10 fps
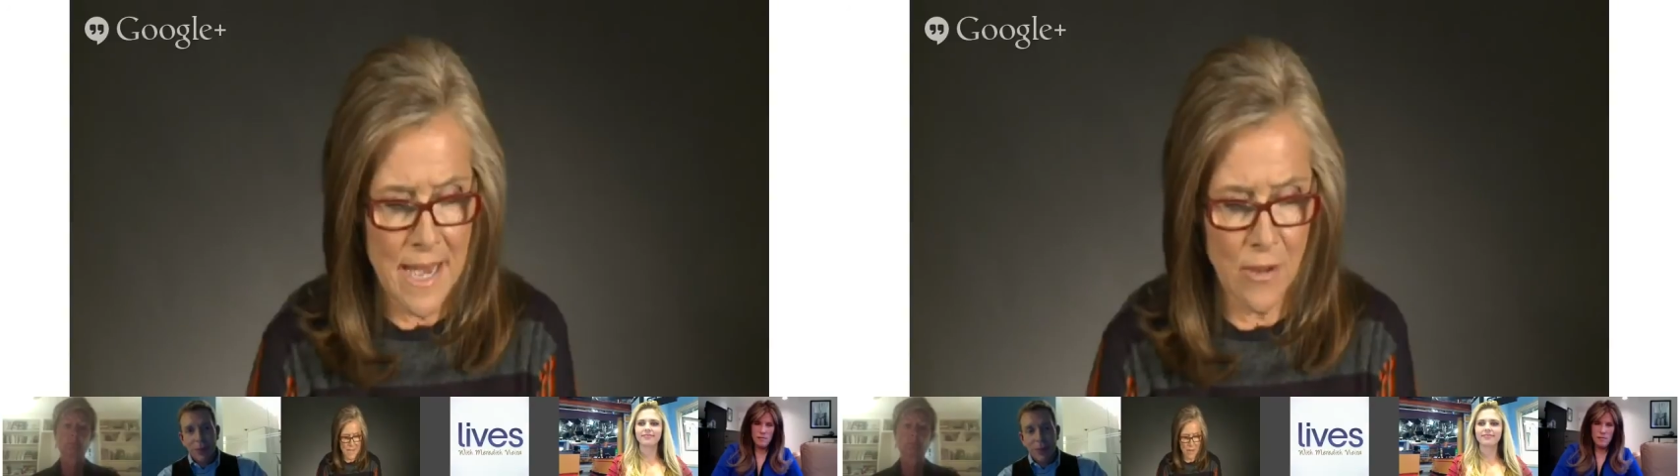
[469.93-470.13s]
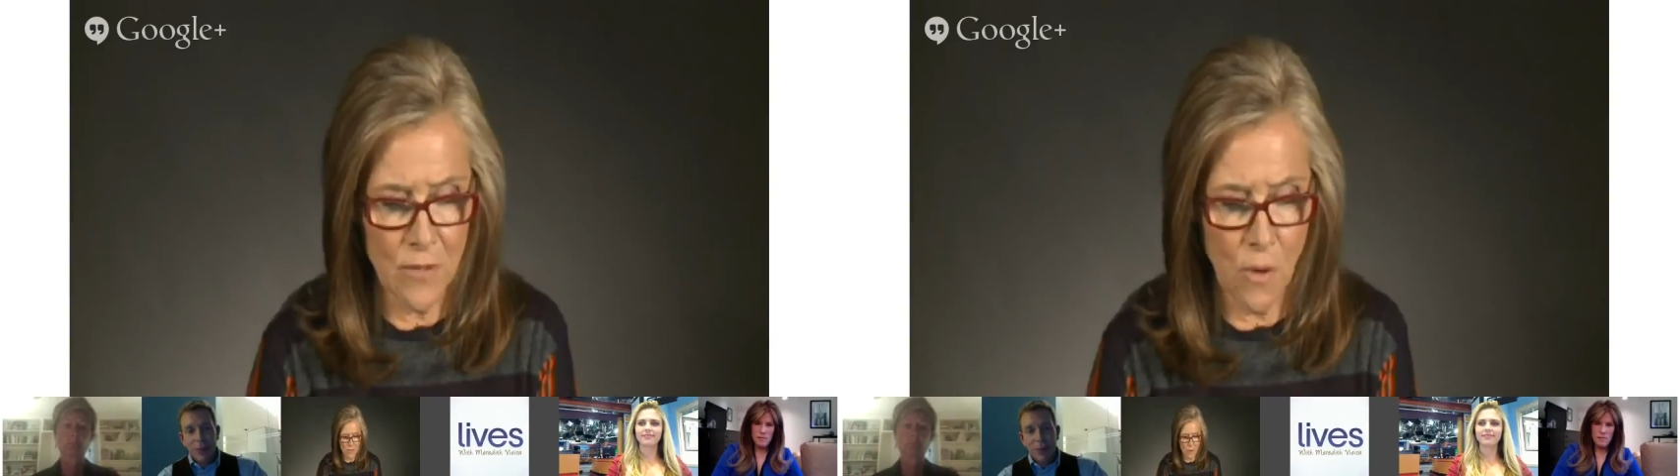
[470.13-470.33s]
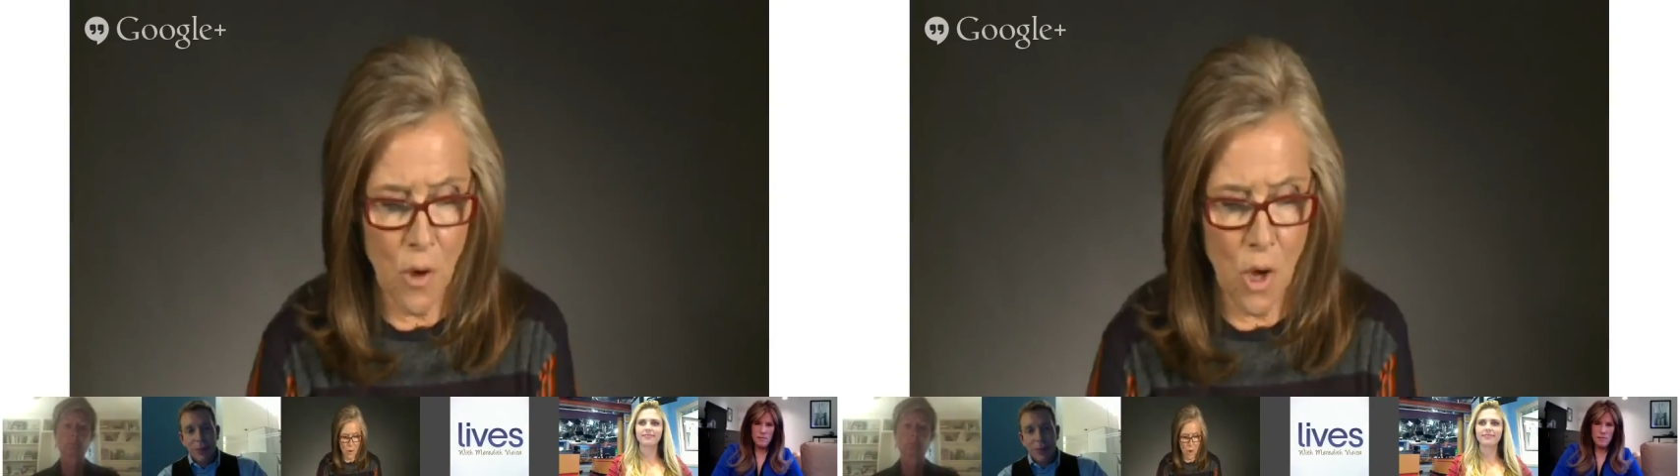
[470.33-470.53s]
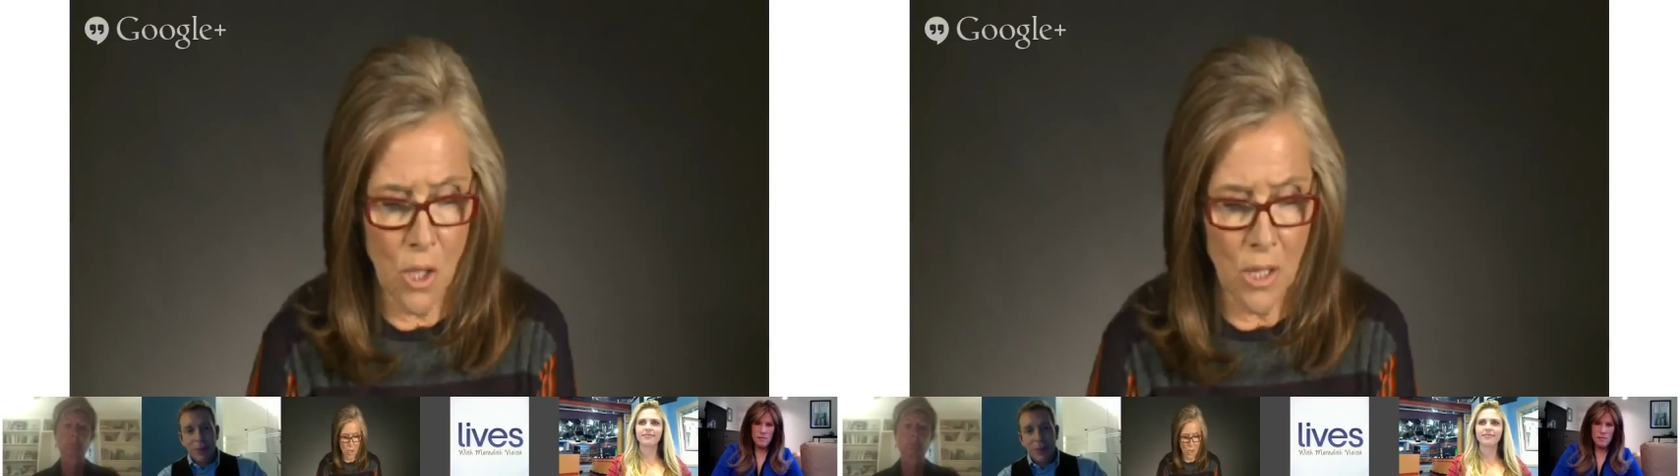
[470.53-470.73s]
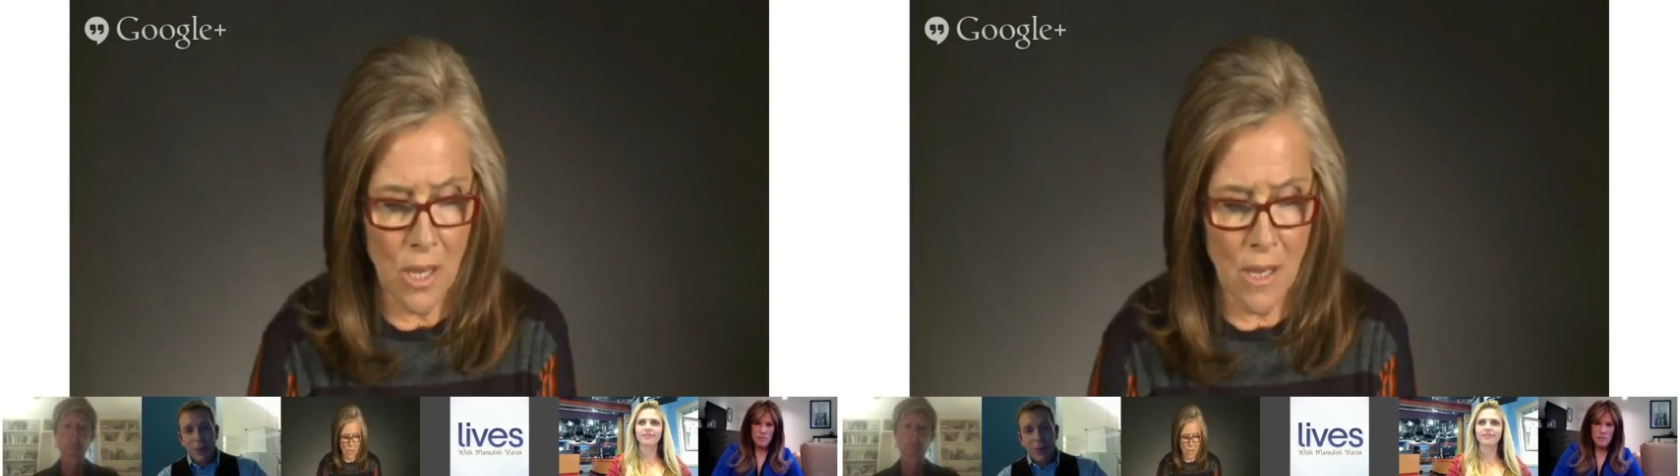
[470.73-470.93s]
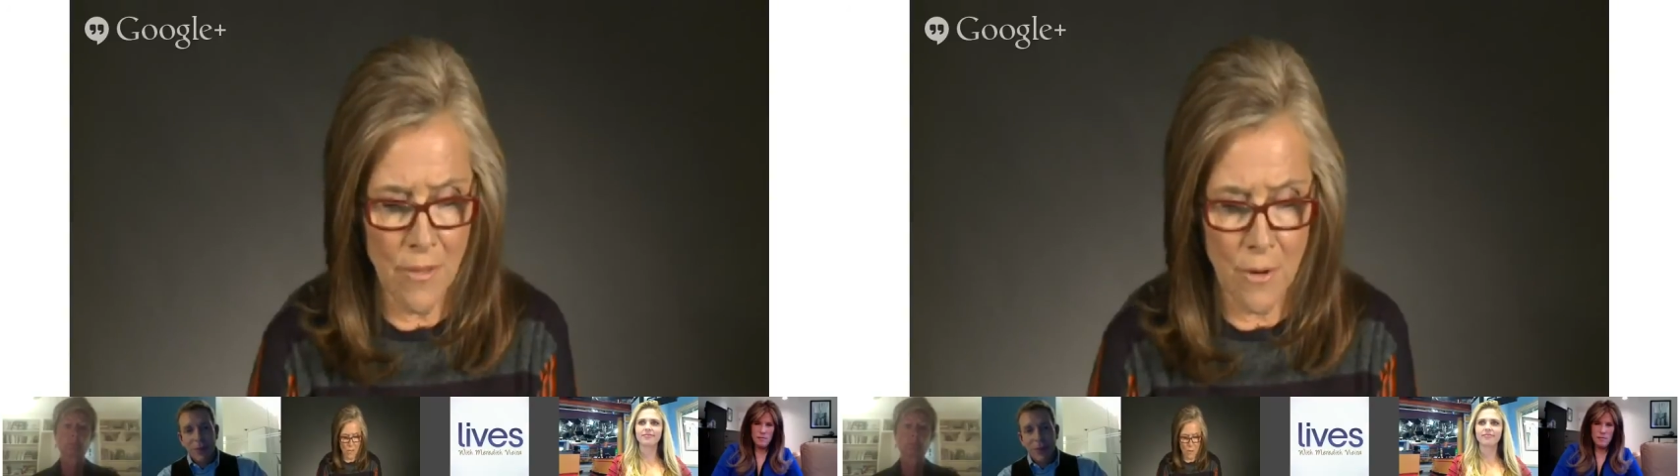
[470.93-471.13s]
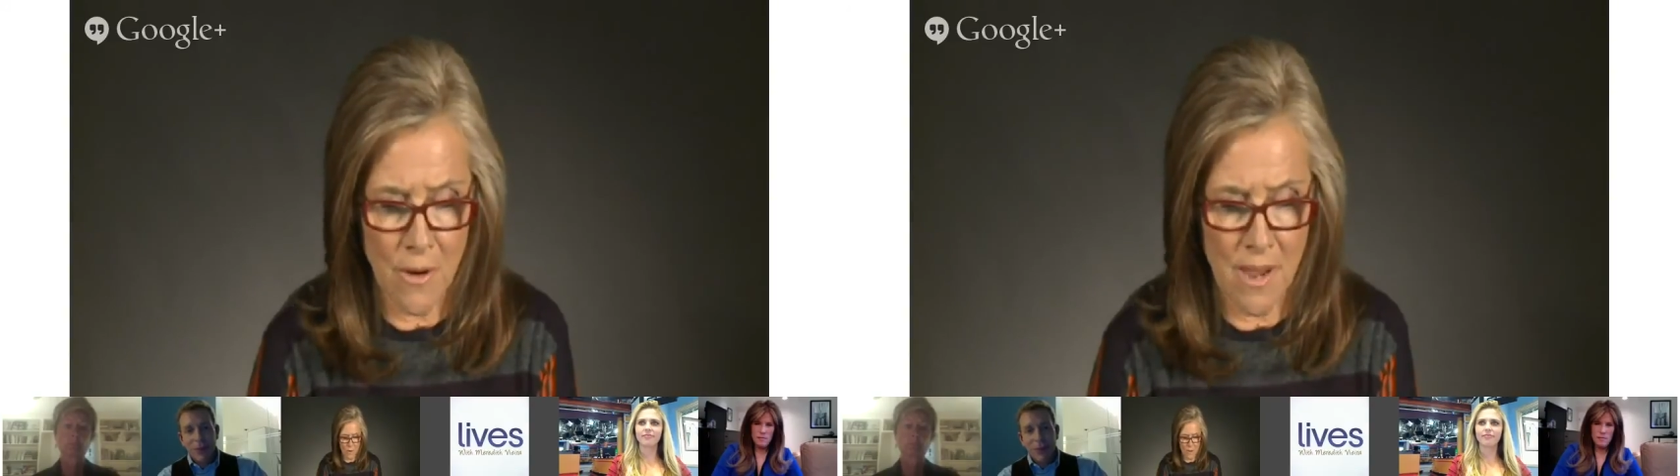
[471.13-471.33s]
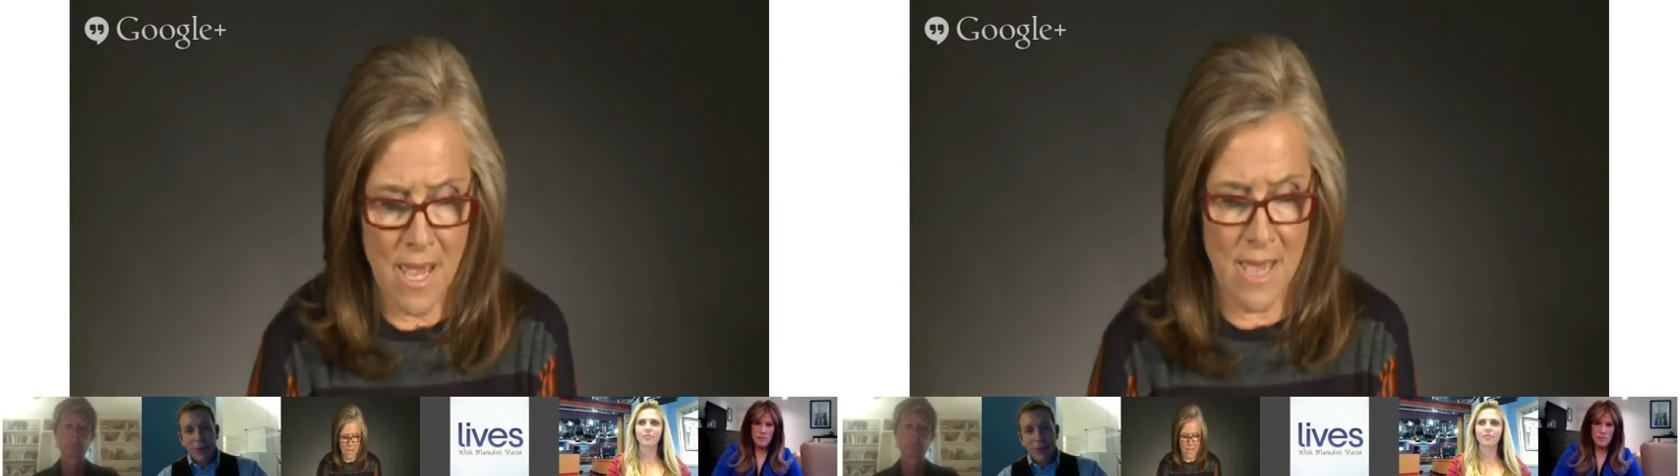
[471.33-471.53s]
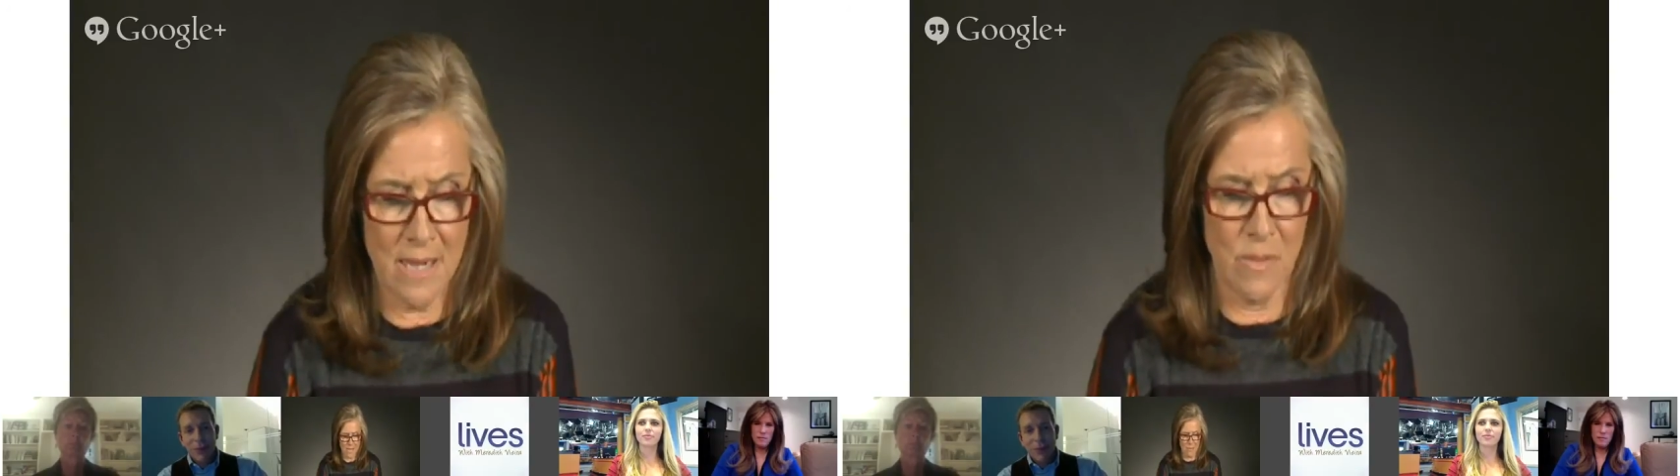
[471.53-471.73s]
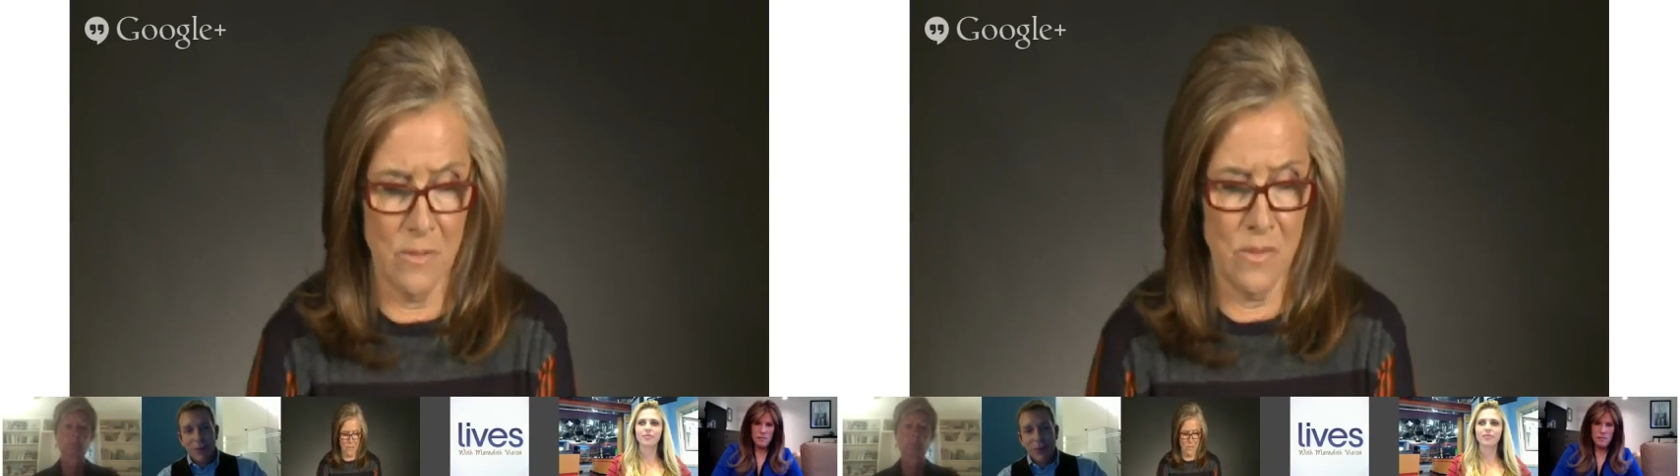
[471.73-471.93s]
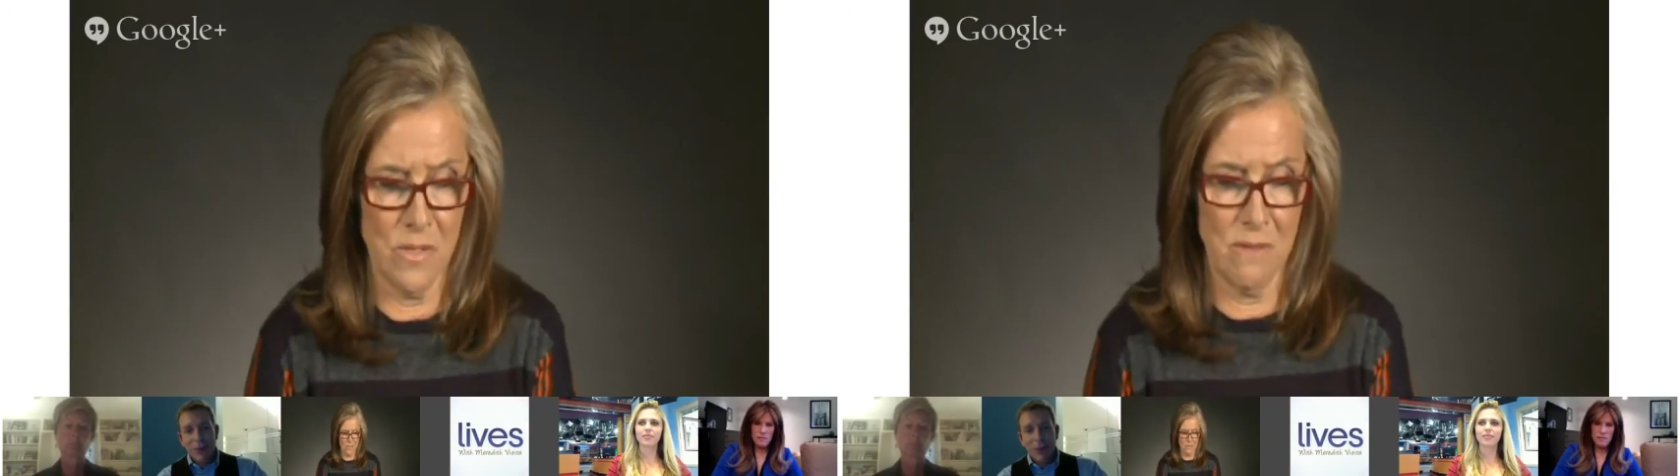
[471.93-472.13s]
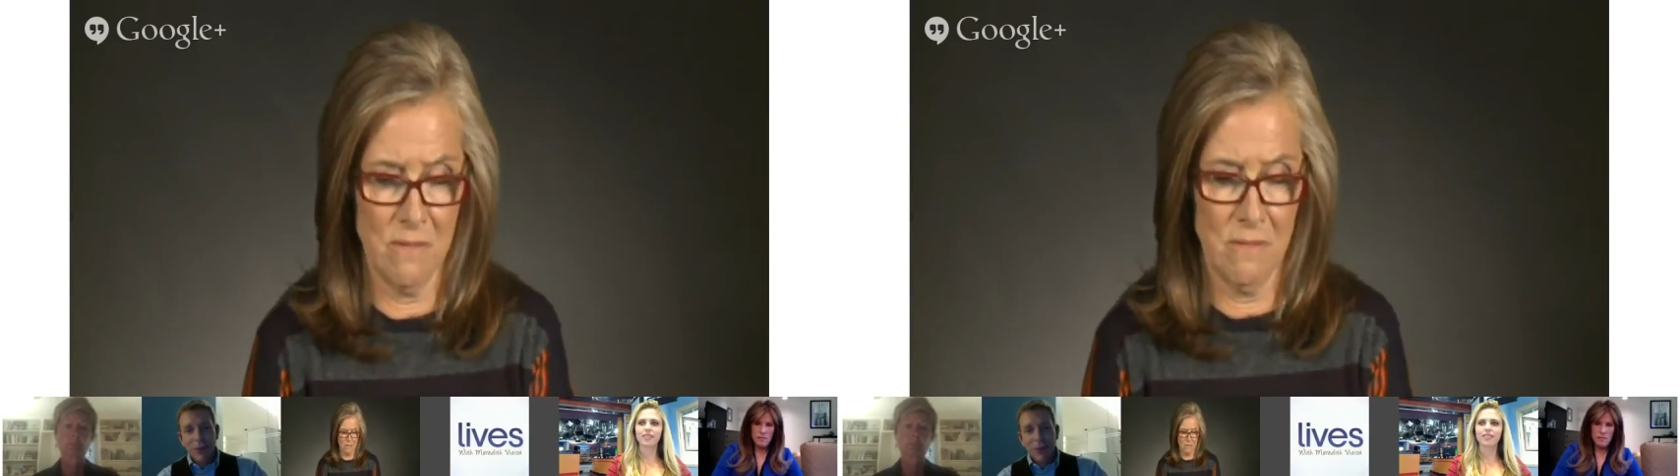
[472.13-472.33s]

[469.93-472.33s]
out of all other animals?